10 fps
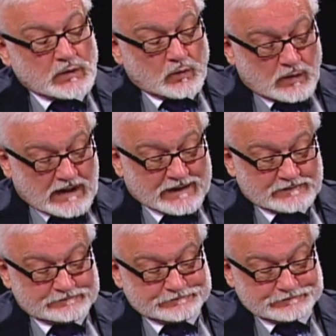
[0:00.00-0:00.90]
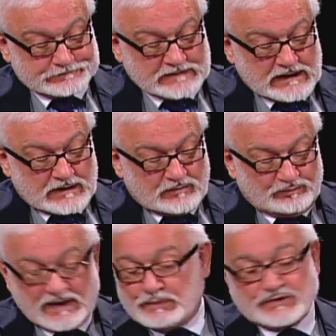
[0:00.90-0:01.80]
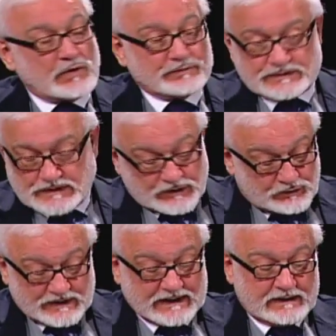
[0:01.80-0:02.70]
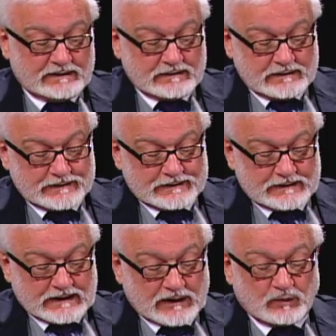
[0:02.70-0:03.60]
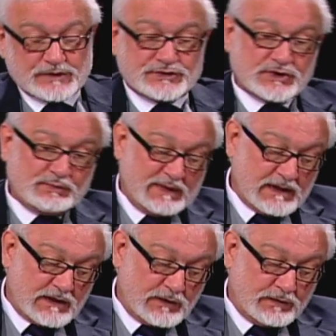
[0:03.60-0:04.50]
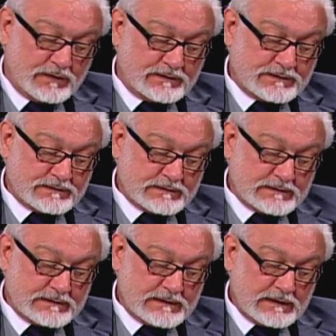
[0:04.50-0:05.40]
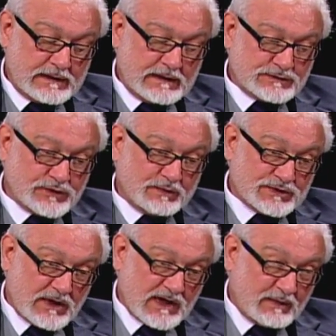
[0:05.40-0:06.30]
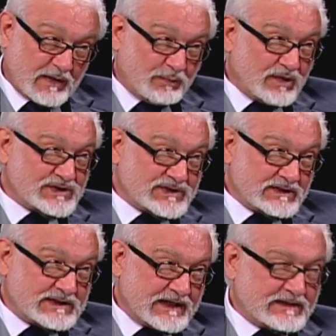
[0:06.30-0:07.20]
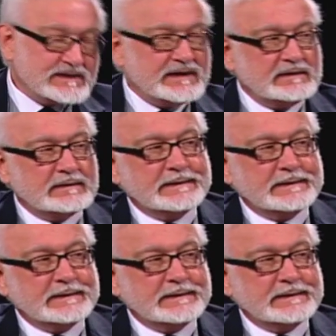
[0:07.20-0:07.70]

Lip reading: One, people don't agree on what should be included. Should we talk about a personal deity,